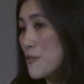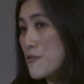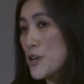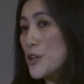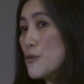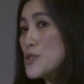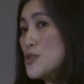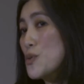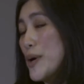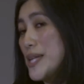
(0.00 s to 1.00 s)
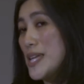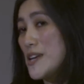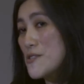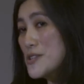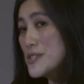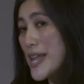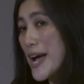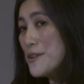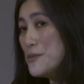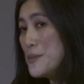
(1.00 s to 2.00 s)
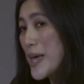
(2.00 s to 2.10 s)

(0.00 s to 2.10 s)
for close to 20 years now,